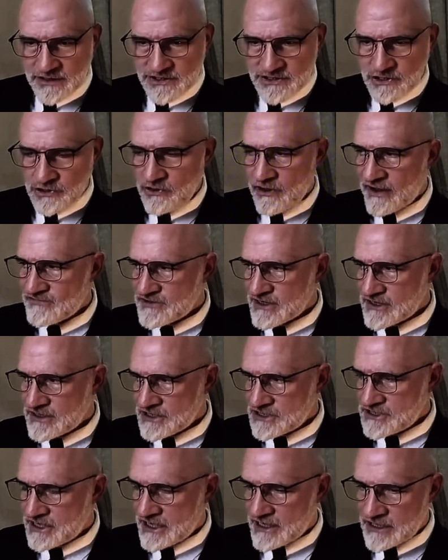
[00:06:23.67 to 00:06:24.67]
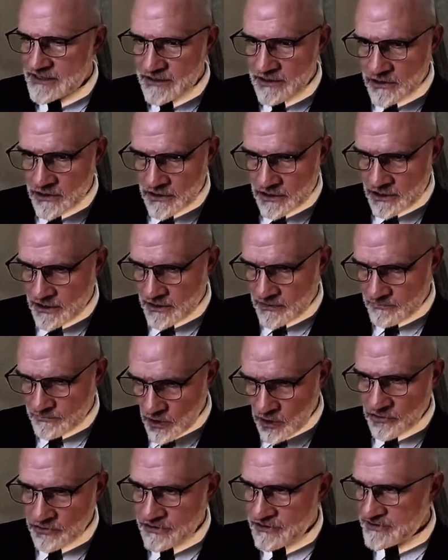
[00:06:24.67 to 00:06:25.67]
So you have to understand
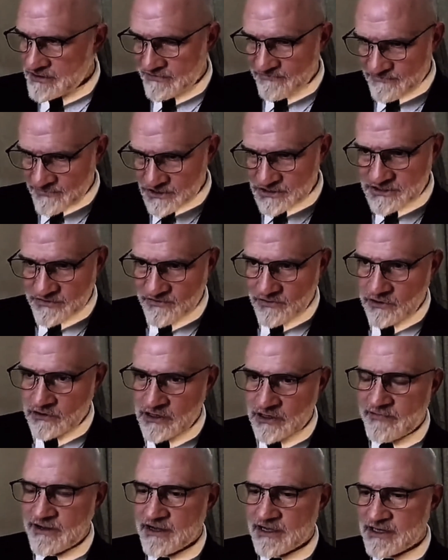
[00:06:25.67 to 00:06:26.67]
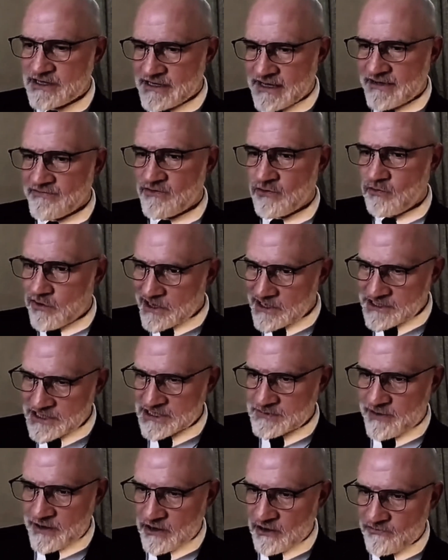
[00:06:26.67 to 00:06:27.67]
both that, first of all, America never
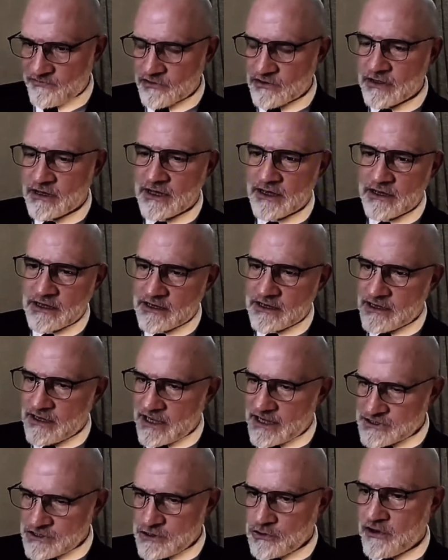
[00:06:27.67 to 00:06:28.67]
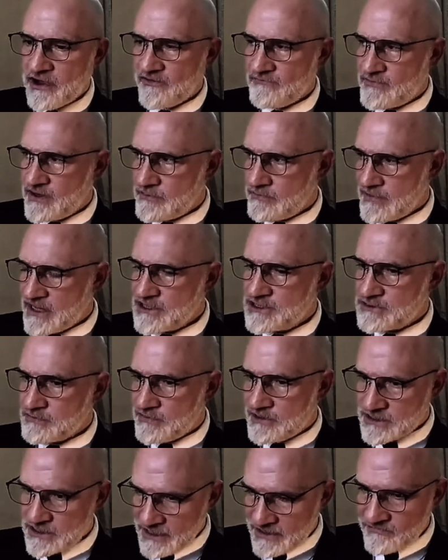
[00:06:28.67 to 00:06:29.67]
was as powerful as you have been made to
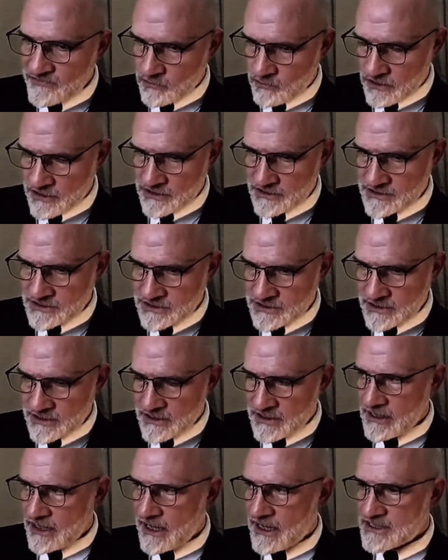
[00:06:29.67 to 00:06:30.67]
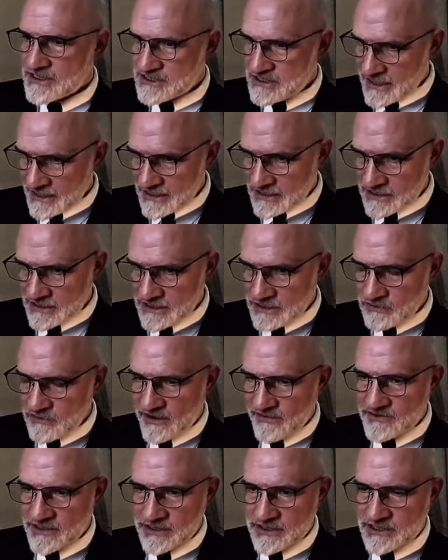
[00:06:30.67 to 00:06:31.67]
believe it was. And secondly,
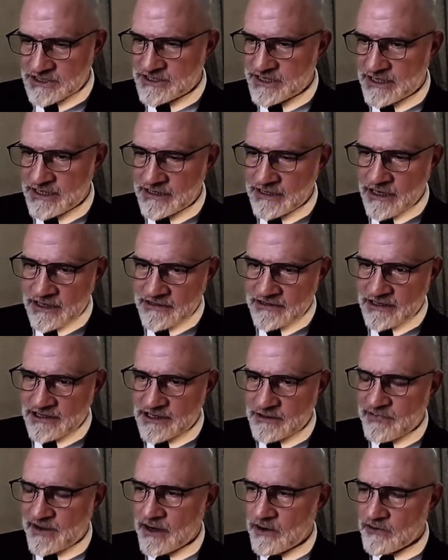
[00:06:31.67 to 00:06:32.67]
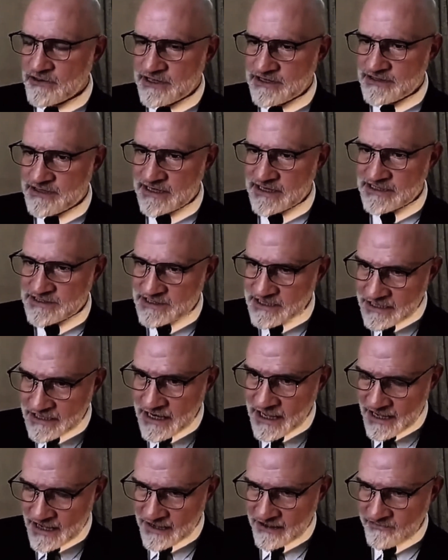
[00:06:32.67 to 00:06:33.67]
you have to understand that the power that they
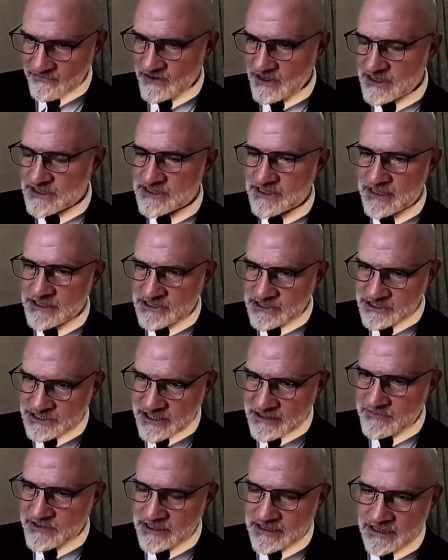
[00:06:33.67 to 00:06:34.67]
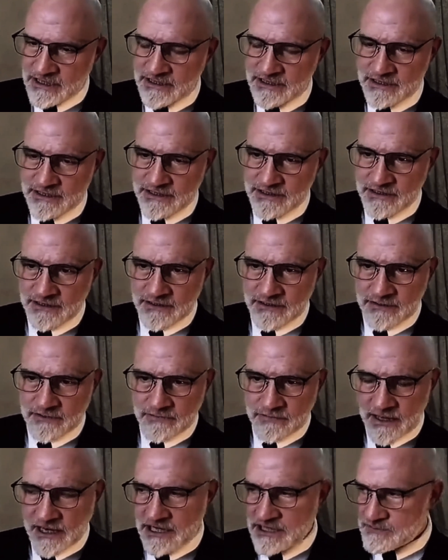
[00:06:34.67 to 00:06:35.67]
did have is in steep decline.
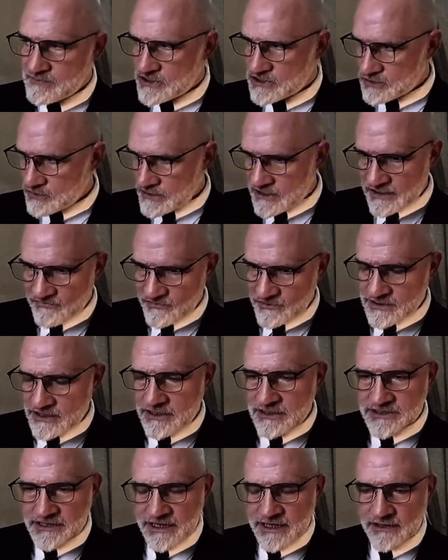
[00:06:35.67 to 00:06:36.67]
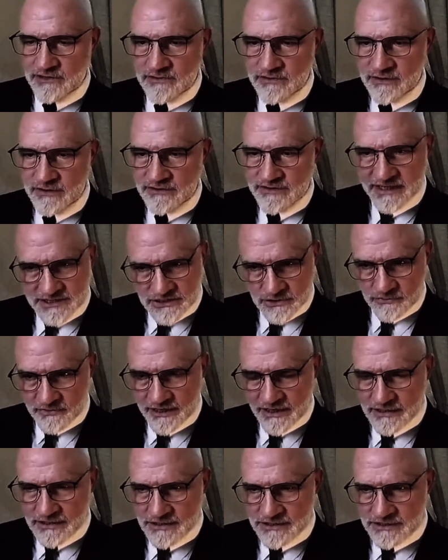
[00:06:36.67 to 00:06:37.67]
And it's been shrinking for years now. That's the
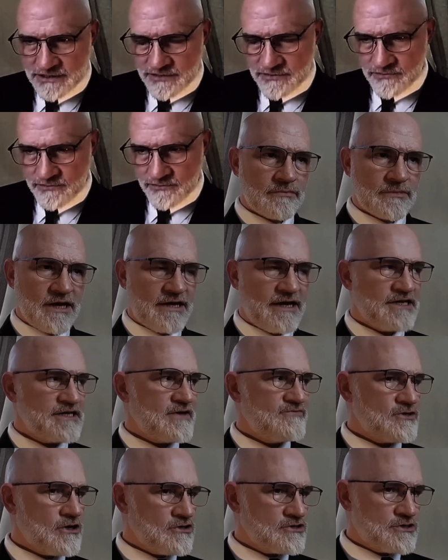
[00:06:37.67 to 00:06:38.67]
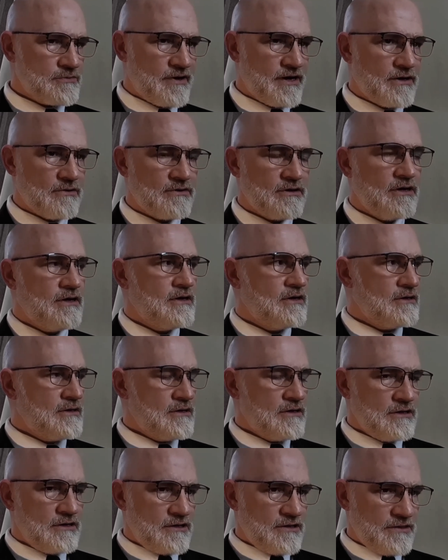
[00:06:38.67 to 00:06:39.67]
reality. And as I've talked about,
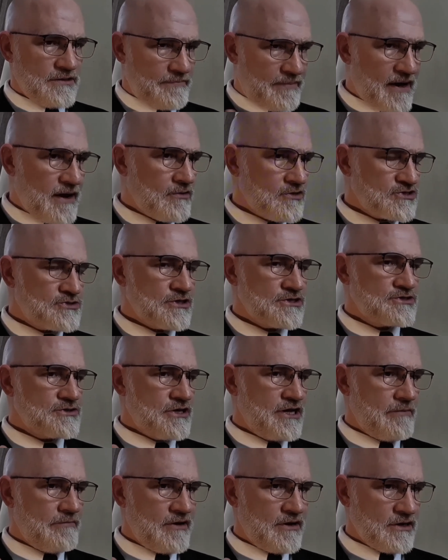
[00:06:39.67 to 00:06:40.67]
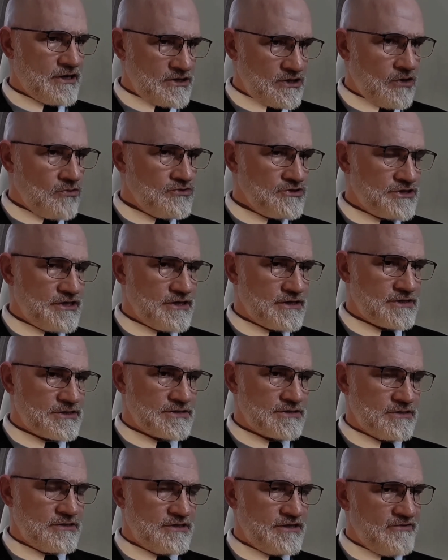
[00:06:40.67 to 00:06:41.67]
the power structure in America knows
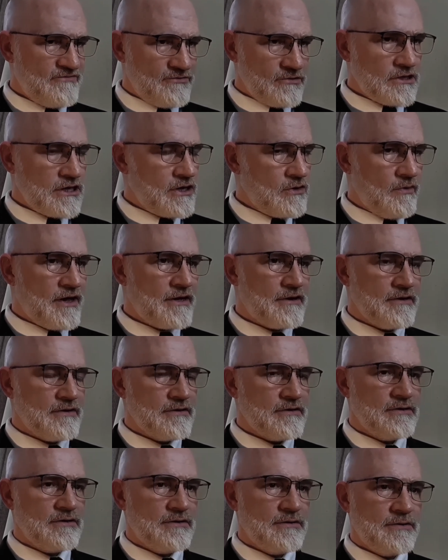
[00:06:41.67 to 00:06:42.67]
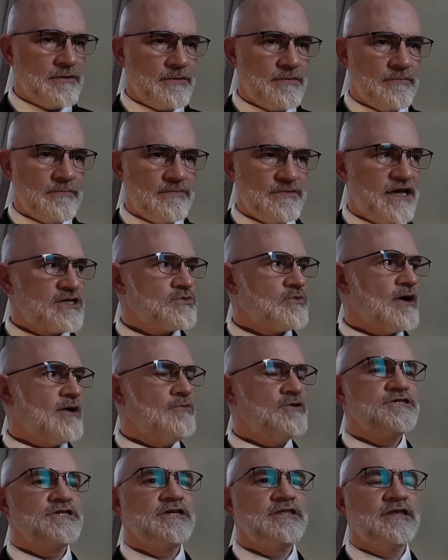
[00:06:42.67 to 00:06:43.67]
this. They're fully aware. That's why
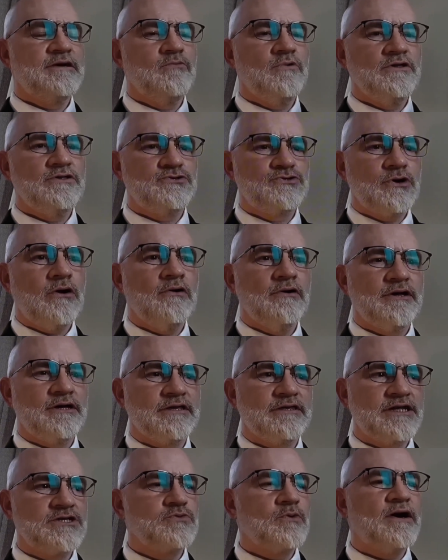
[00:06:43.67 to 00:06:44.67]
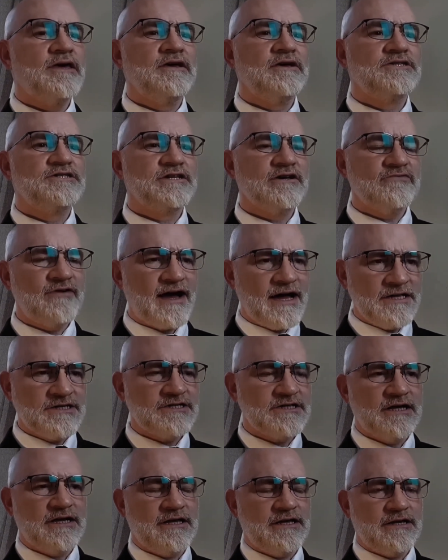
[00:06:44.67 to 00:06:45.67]
we see them withdrawing. That's why they're
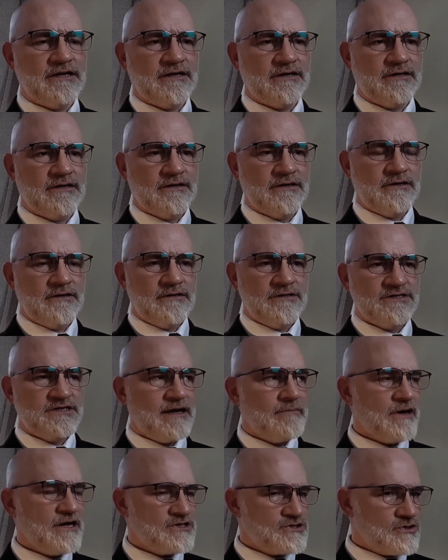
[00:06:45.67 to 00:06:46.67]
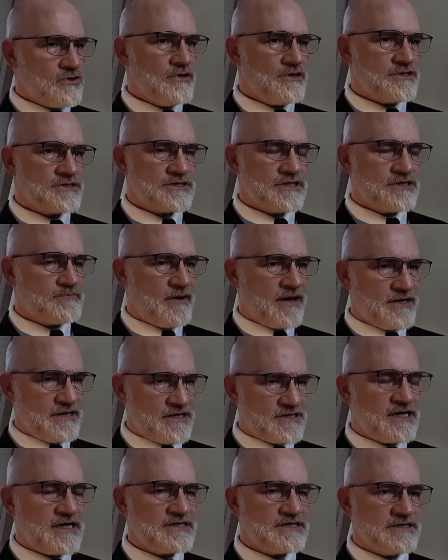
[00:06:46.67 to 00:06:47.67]
self-isolating. It's not by choice, it's by
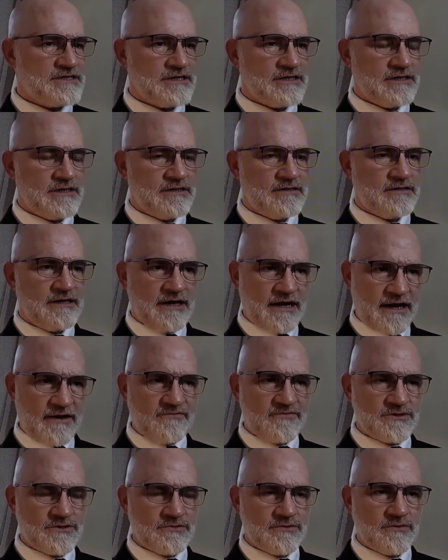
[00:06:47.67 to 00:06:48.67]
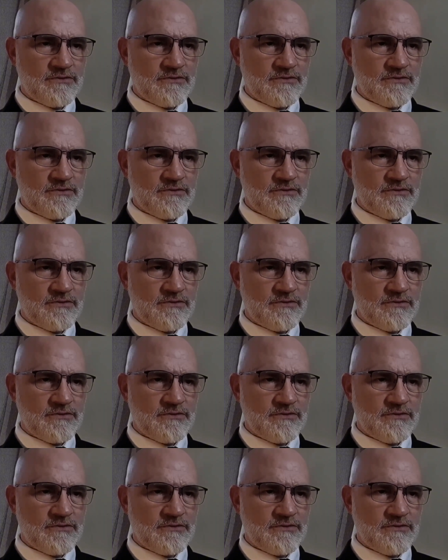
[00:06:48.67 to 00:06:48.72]
necessity. They have to.